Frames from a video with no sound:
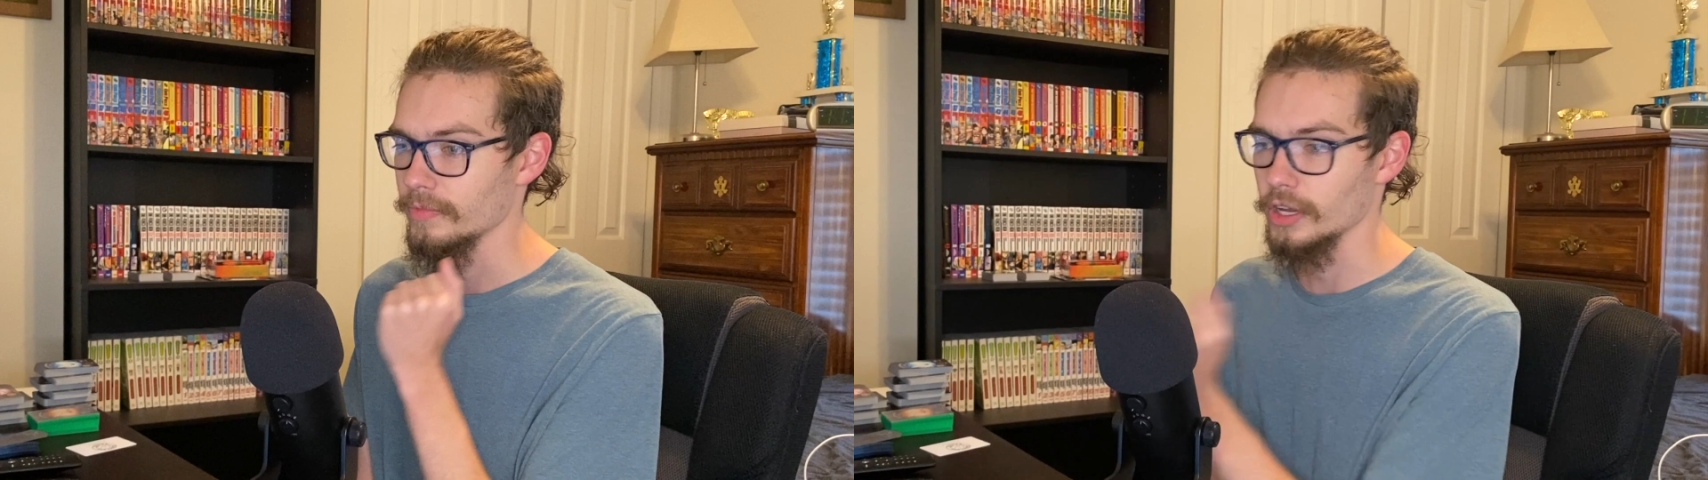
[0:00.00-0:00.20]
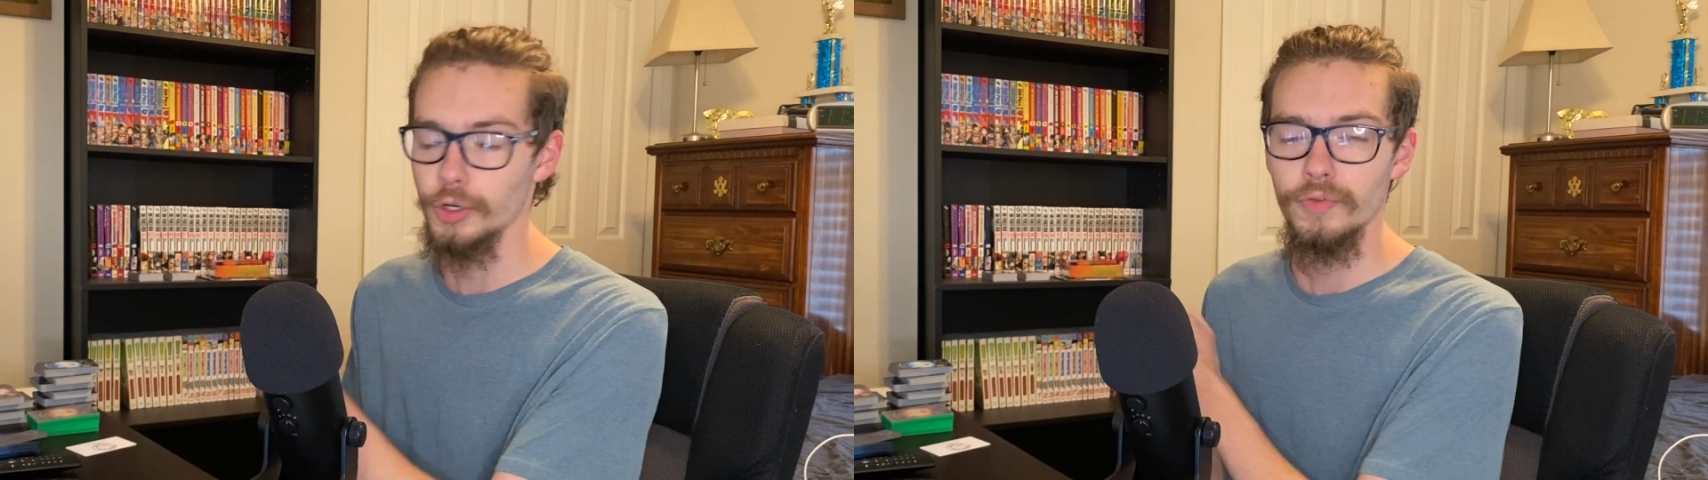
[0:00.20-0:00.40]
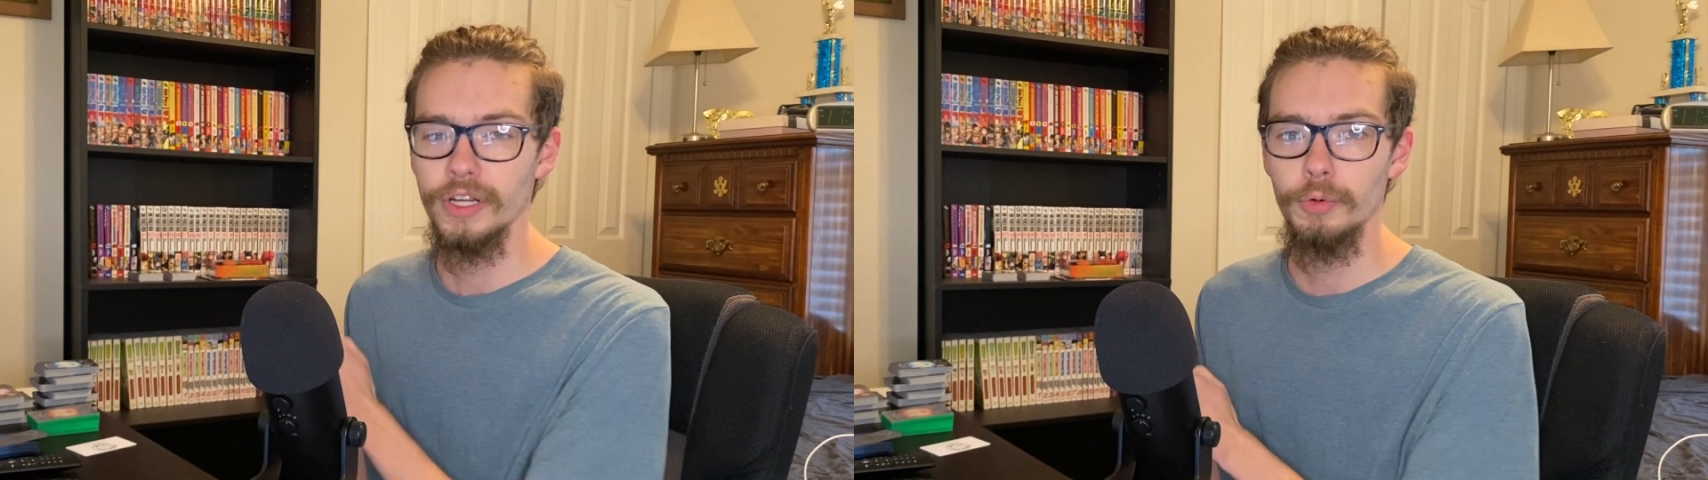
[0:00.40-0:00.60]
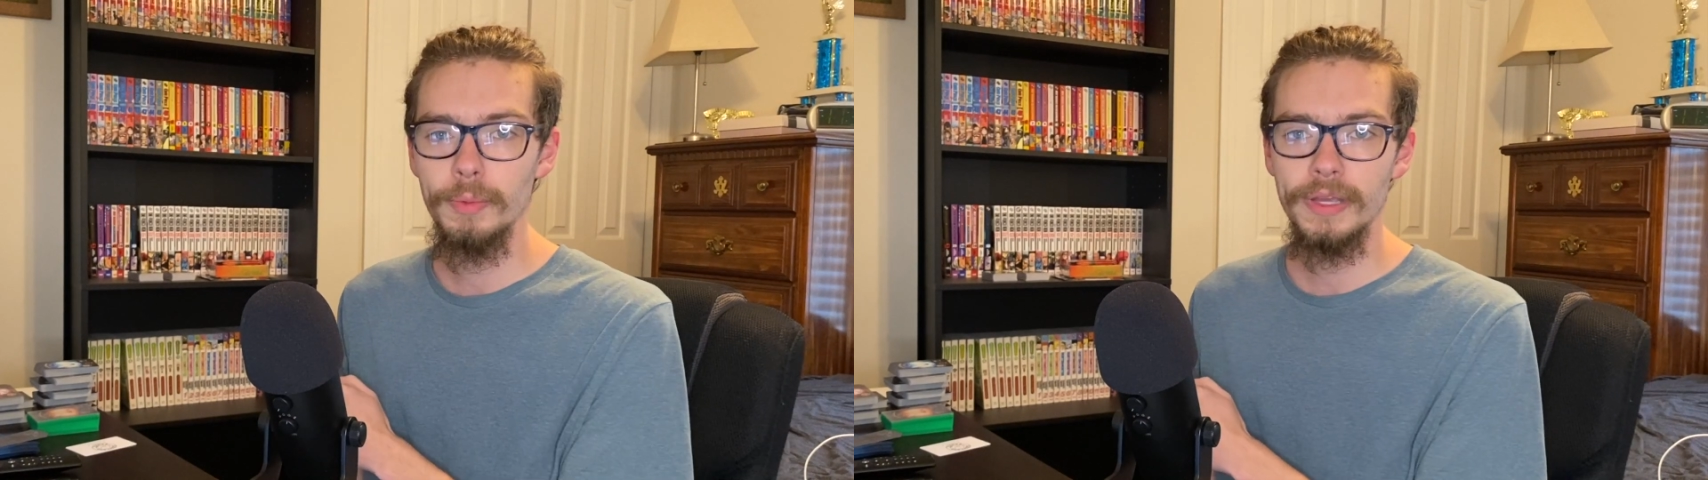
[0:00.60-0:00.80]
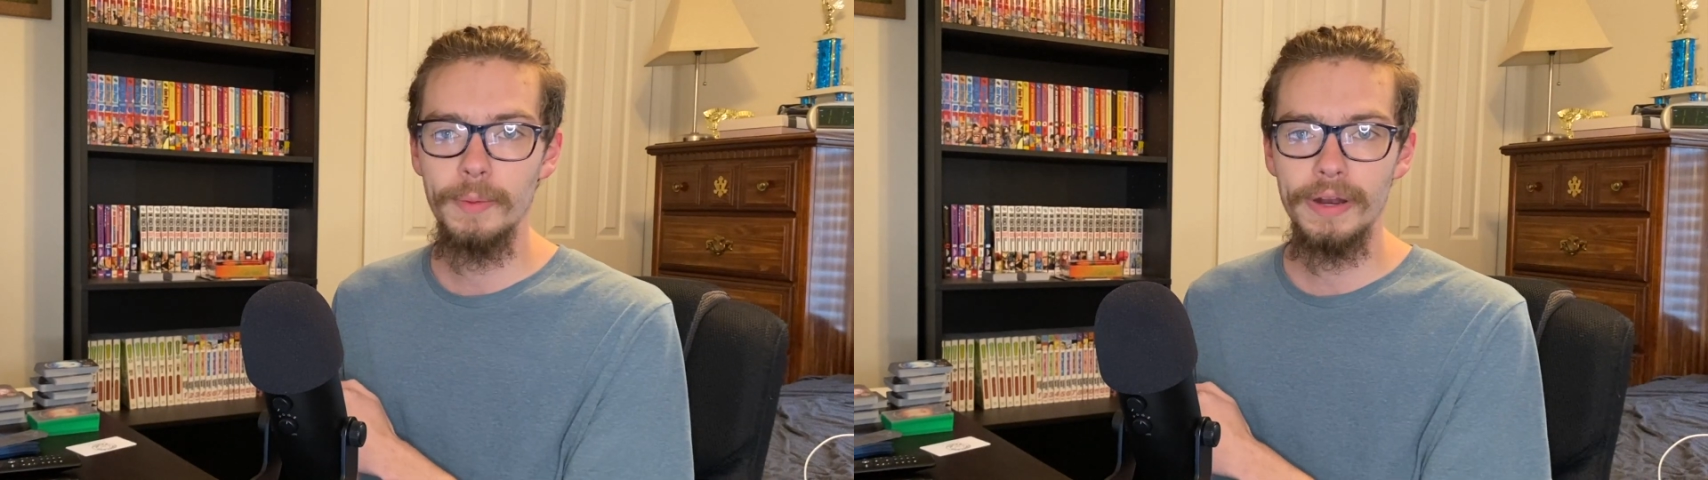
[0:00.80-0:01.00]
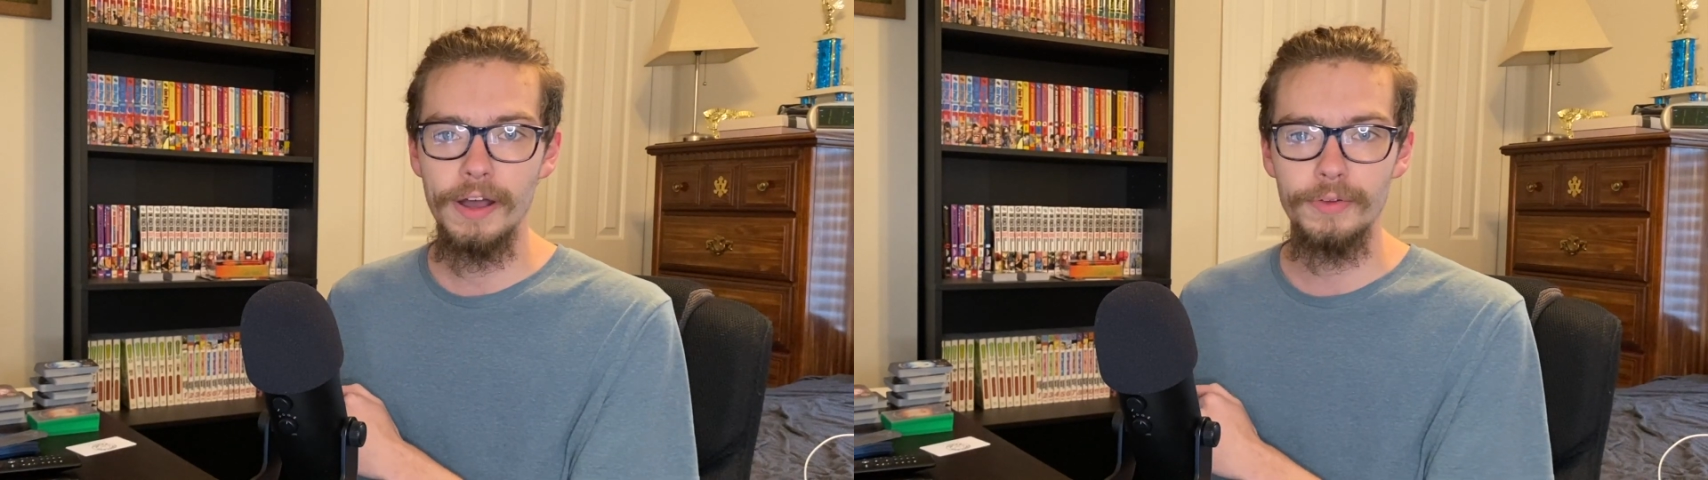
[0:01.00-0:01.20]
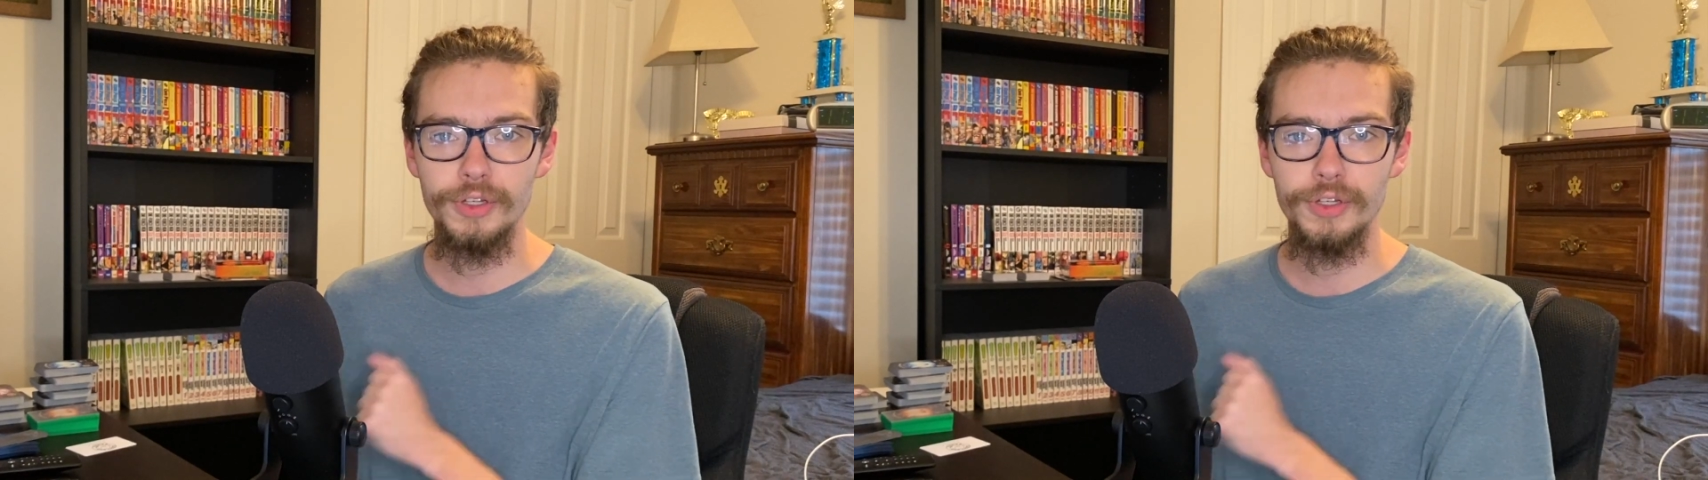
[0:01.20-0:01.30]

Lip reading: a new video will be coming out.